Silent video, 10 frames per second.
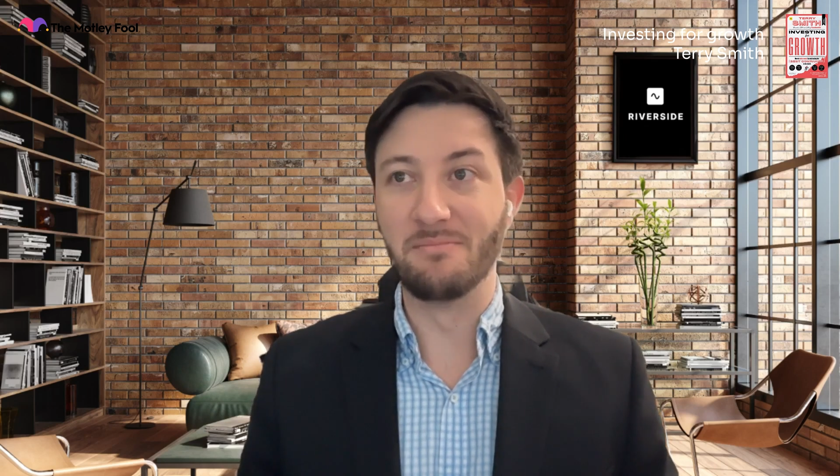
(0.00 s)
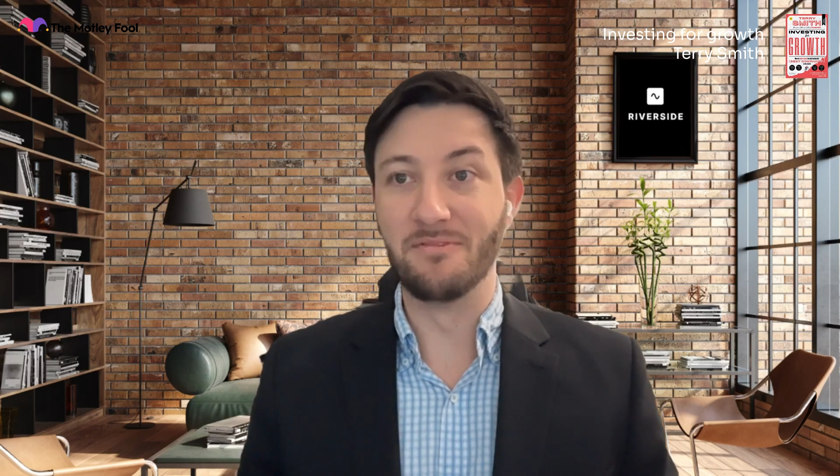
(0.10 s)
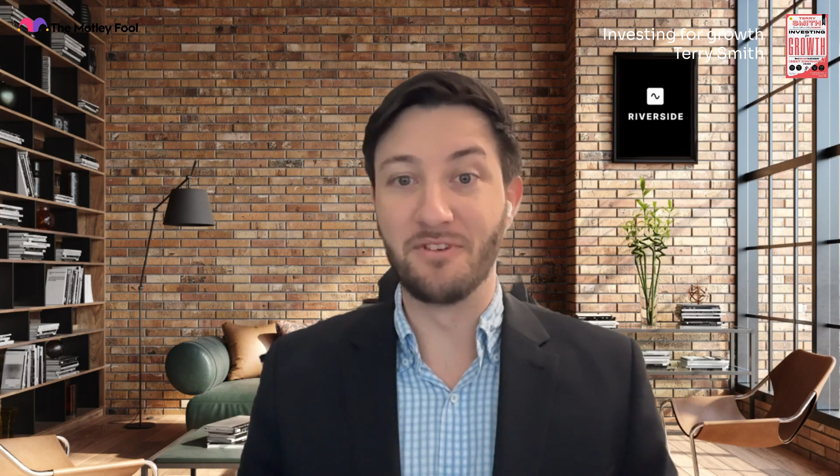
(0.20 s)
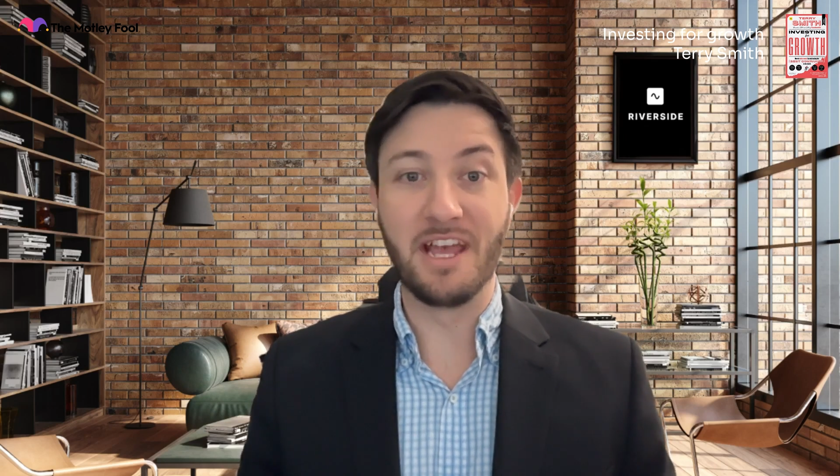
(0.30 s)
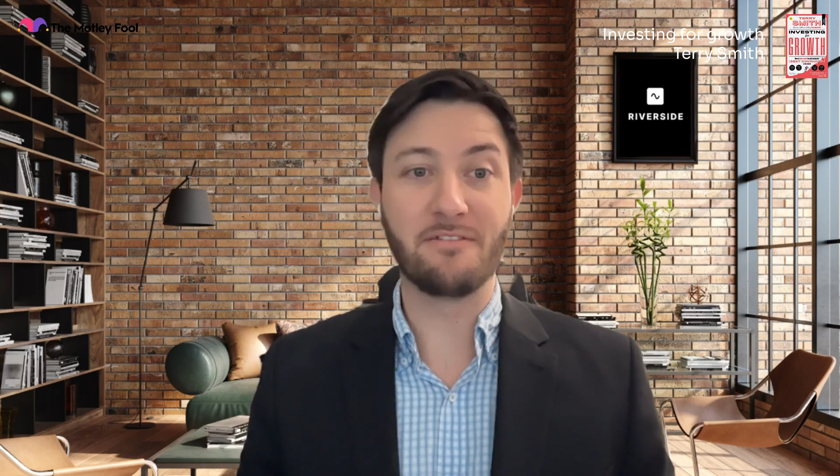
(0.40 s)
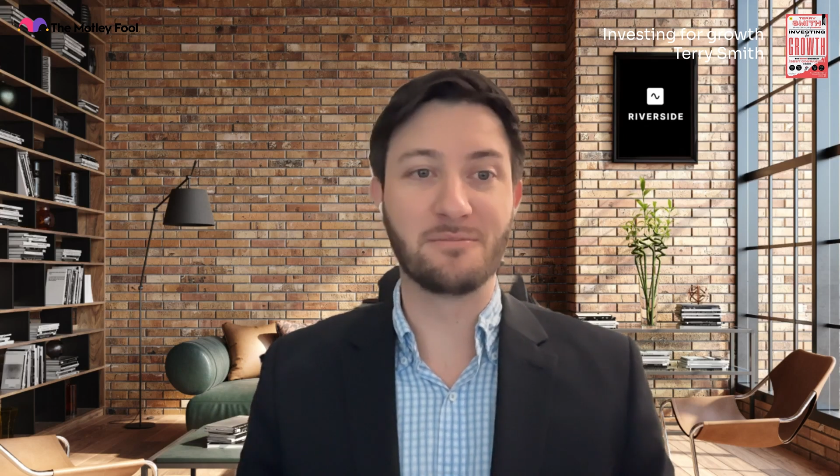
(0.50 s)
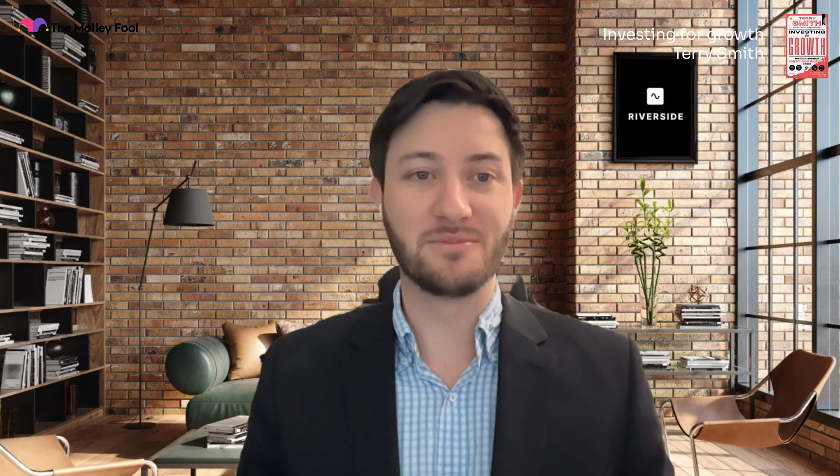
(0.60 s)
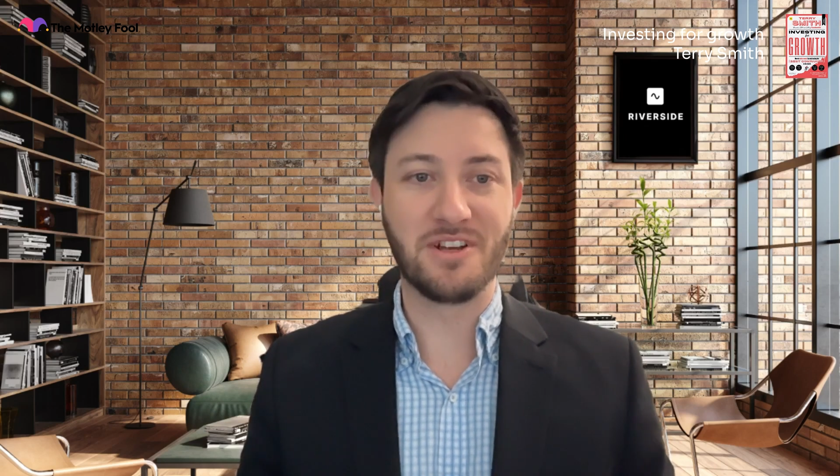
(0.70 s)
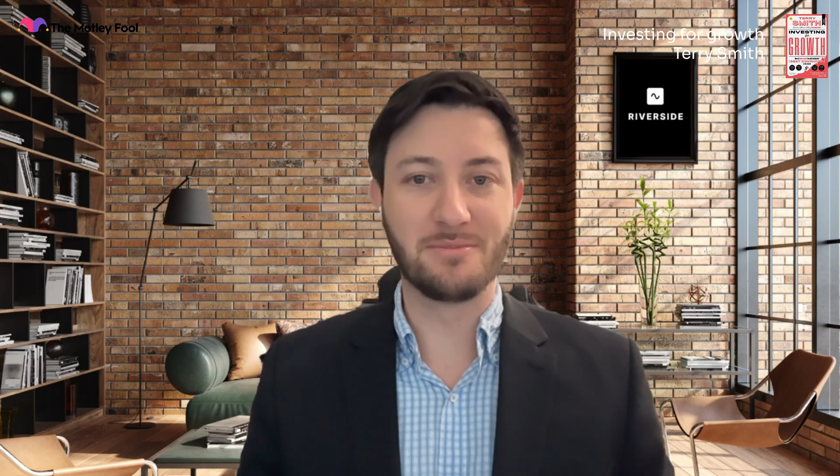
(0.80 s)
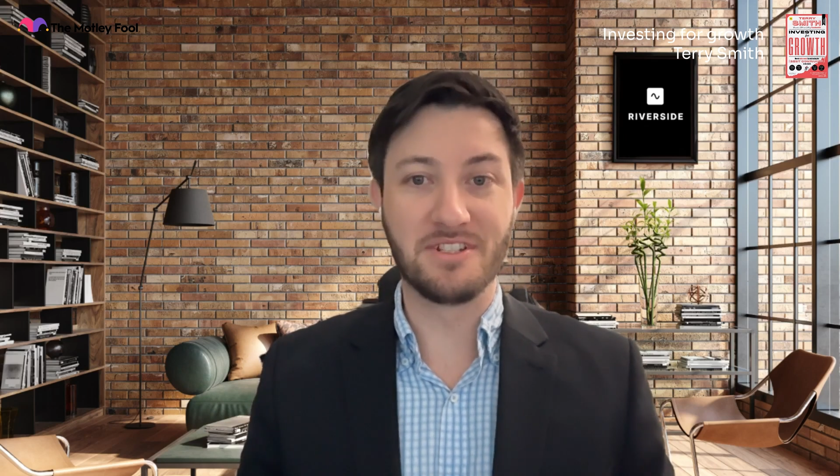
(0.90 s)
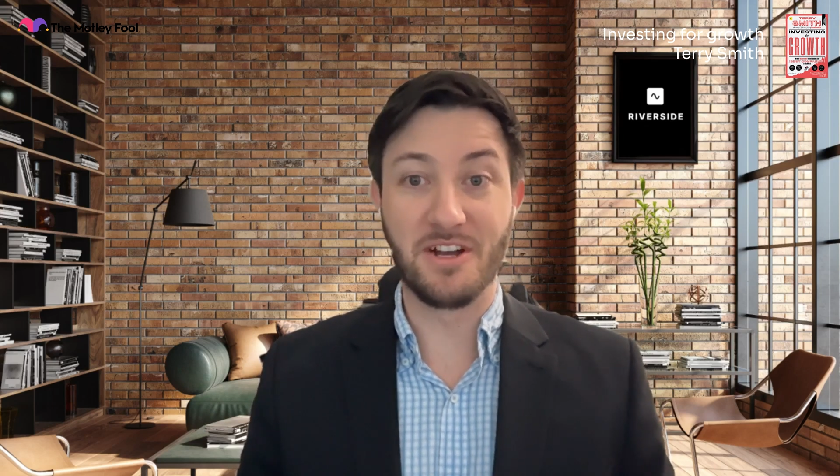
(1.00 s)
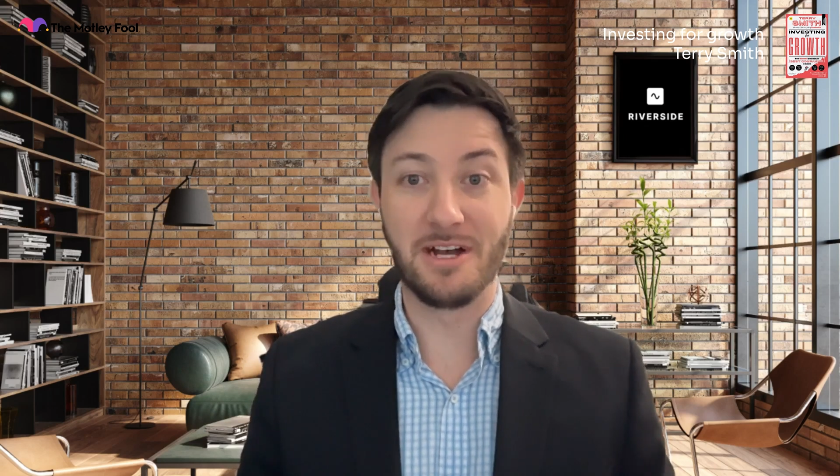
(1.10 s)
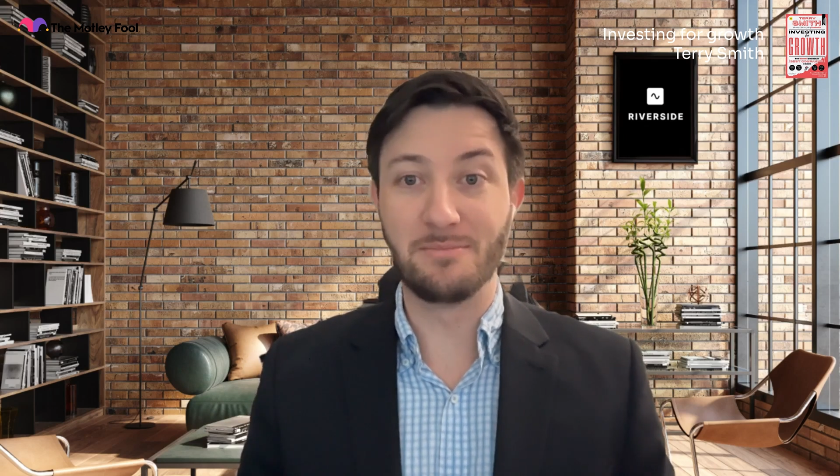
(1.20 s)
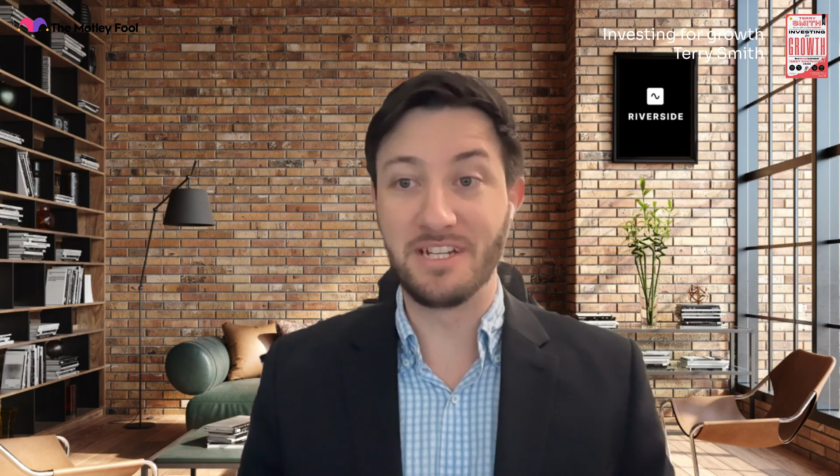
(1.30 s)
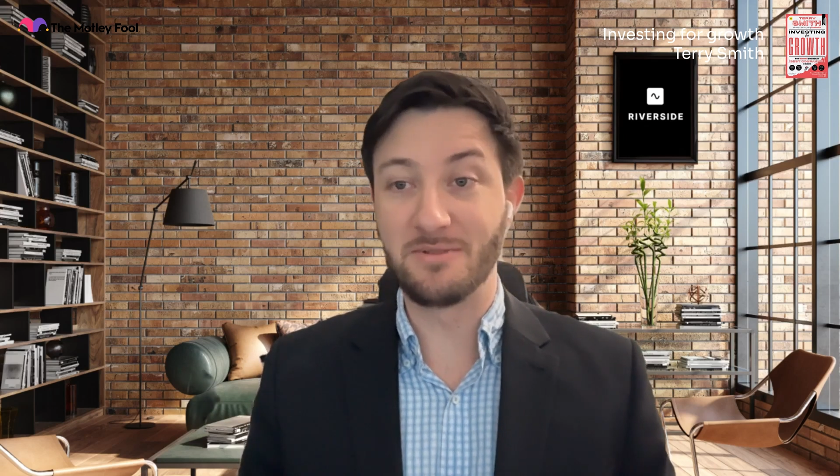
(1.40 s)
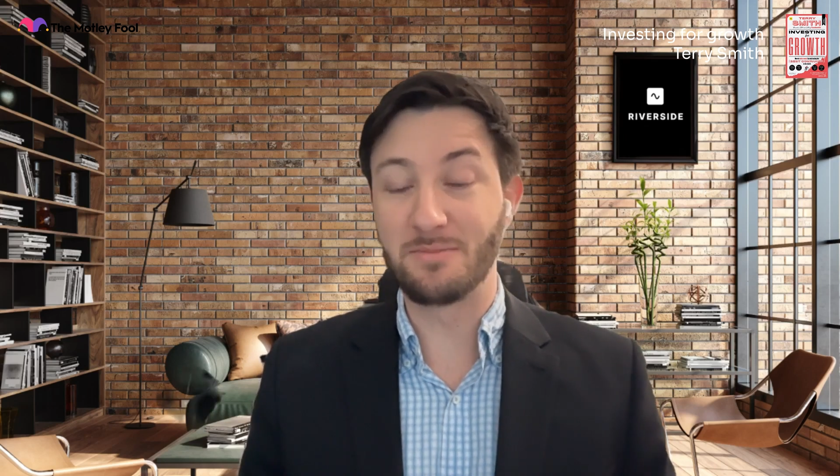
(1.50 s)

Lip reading: forget from time to time, but it's